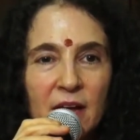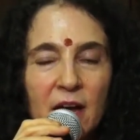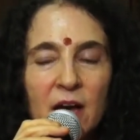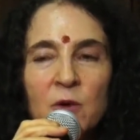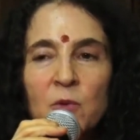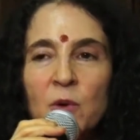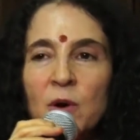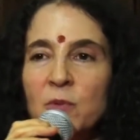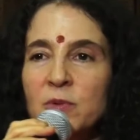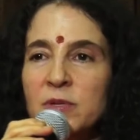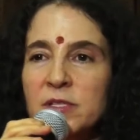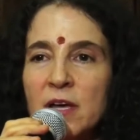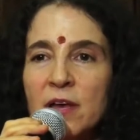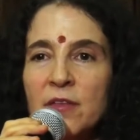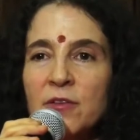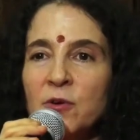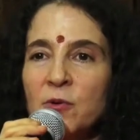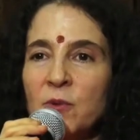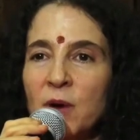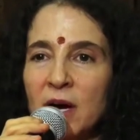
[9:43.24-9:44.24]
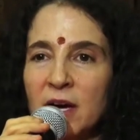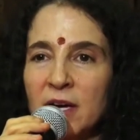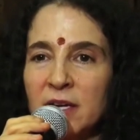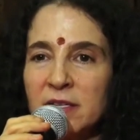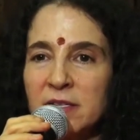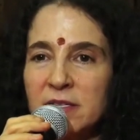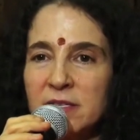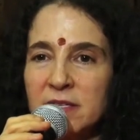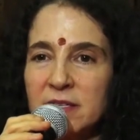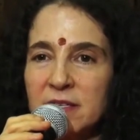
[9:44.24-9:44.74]
on what was
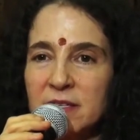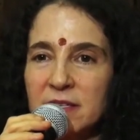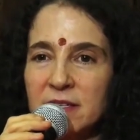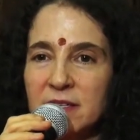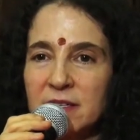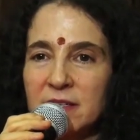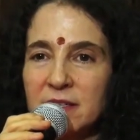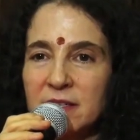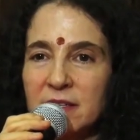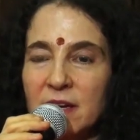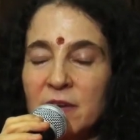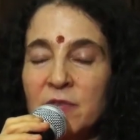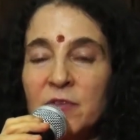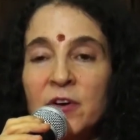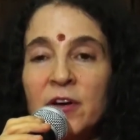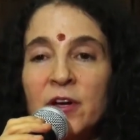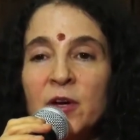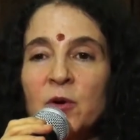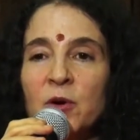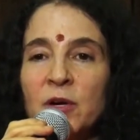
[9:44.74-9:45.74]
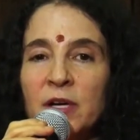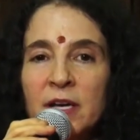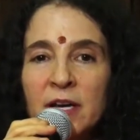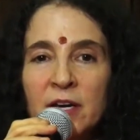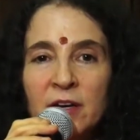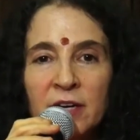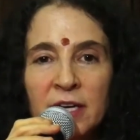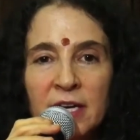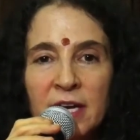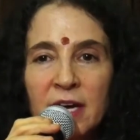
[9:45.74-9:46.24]
otherwise a very
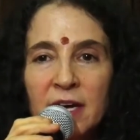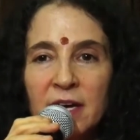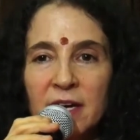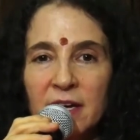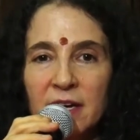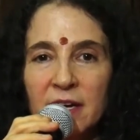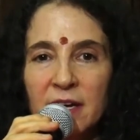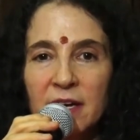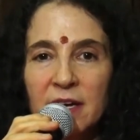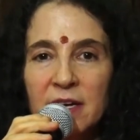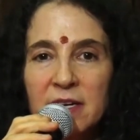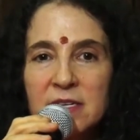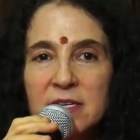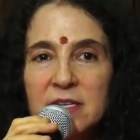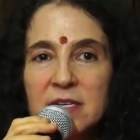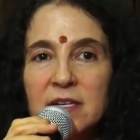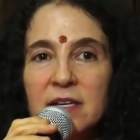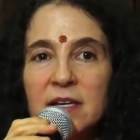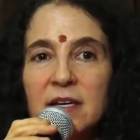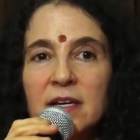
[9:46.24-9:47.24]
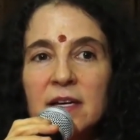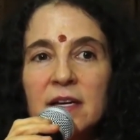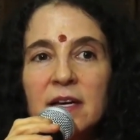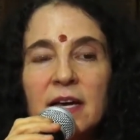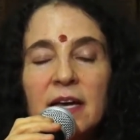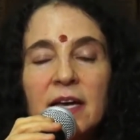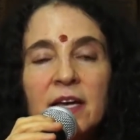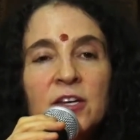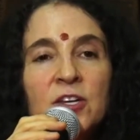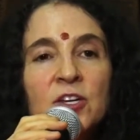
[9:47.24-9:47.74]
ordinary day.
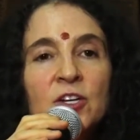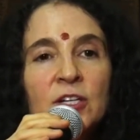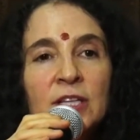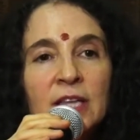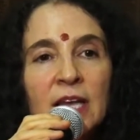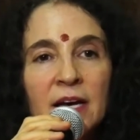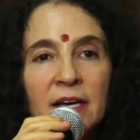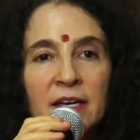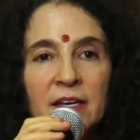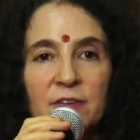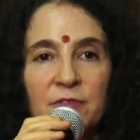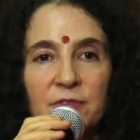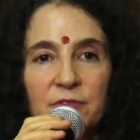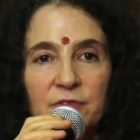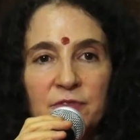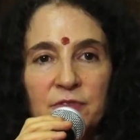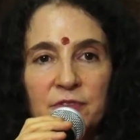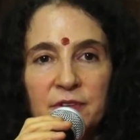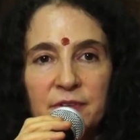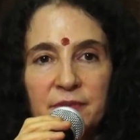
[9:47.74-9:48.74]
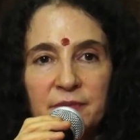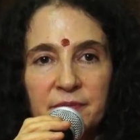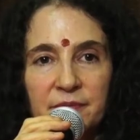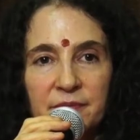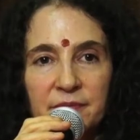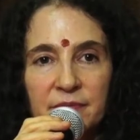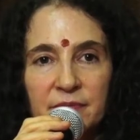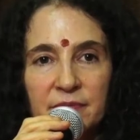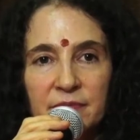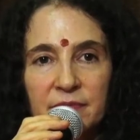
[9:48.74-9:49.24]
In your life,
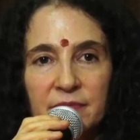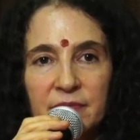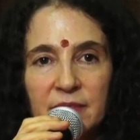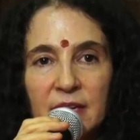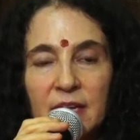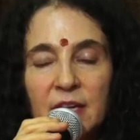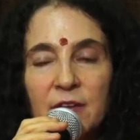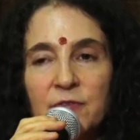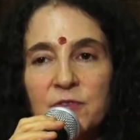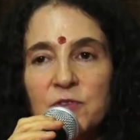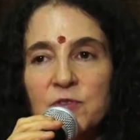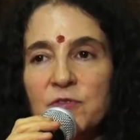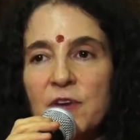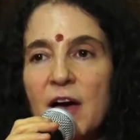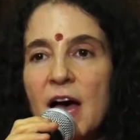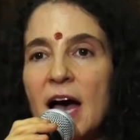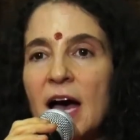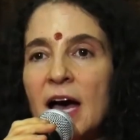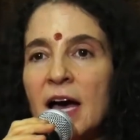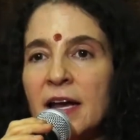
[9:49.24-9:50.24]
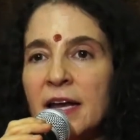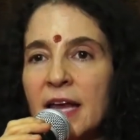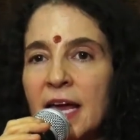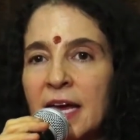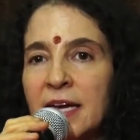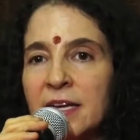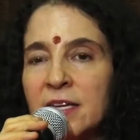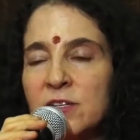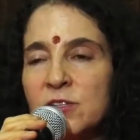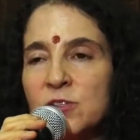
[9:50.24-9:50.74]
if you've had
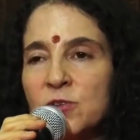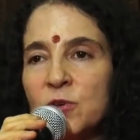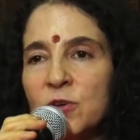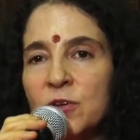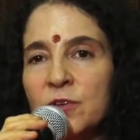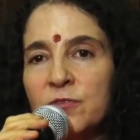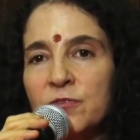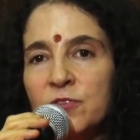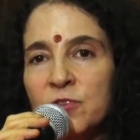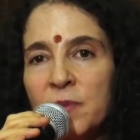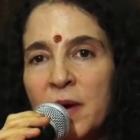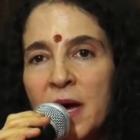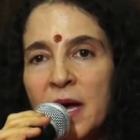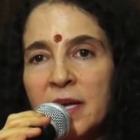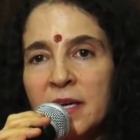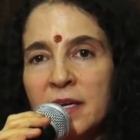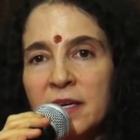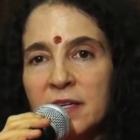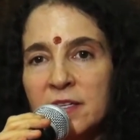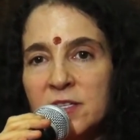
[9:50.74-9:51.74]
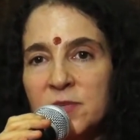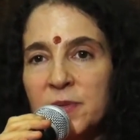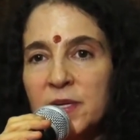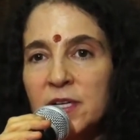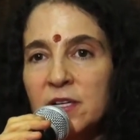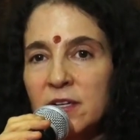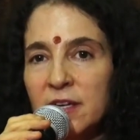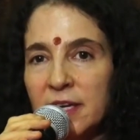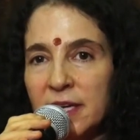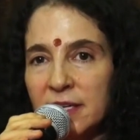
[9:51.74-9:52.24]
any sort of traumatic
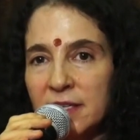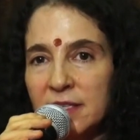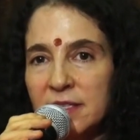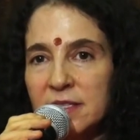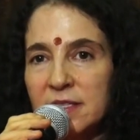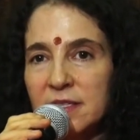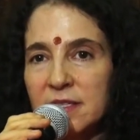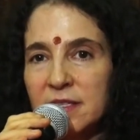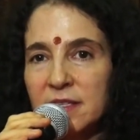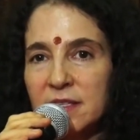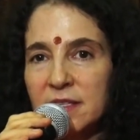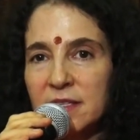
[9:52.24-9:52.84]
experience,